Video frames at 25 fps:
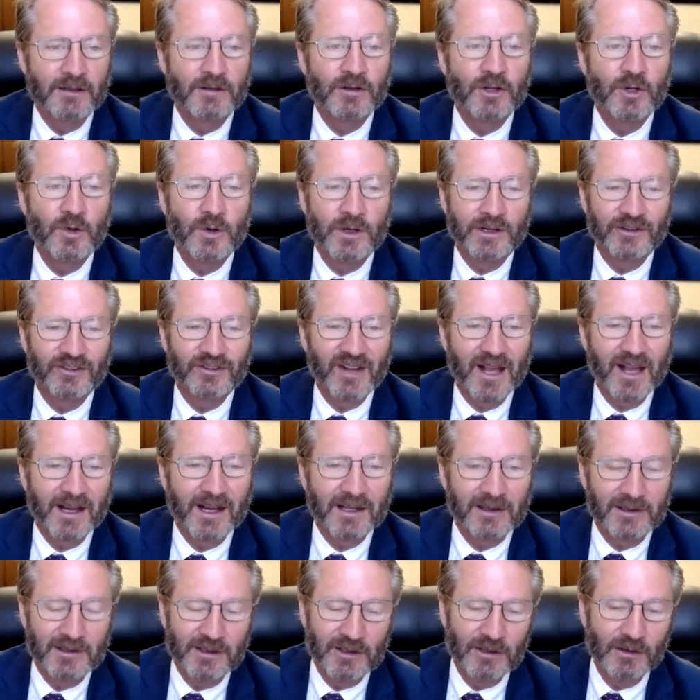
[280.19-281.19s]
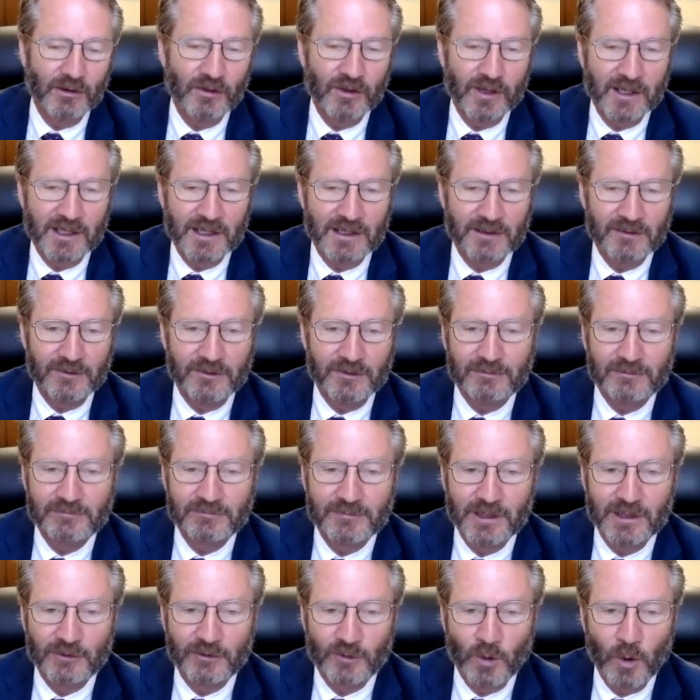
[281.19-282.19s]
And who exactly do you think is
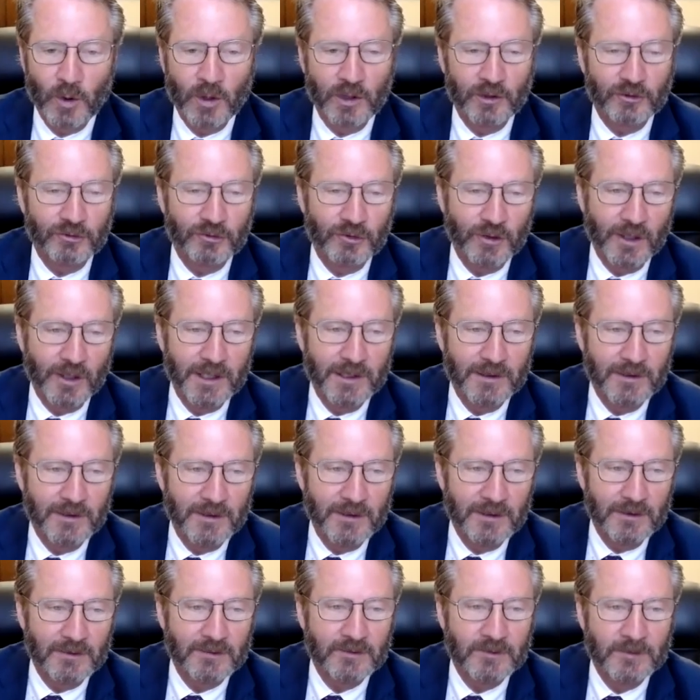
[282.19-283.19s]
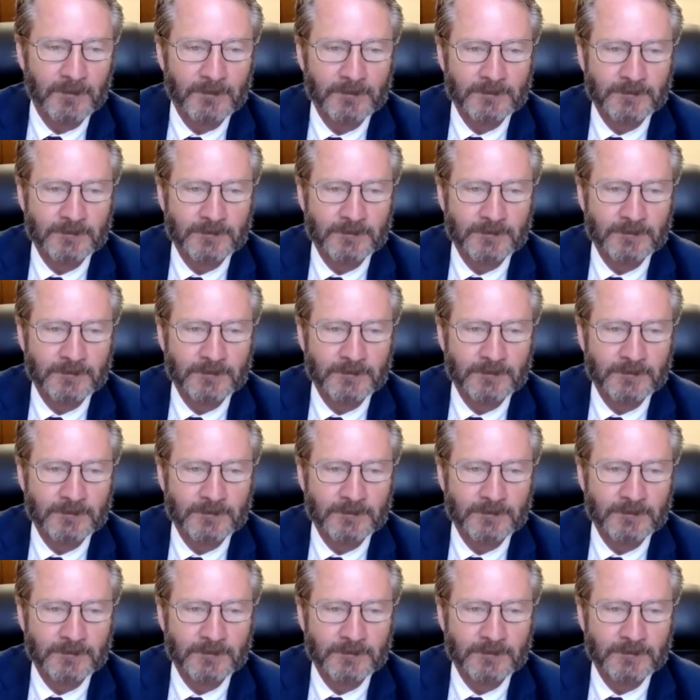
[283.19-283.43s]
orchestrating this?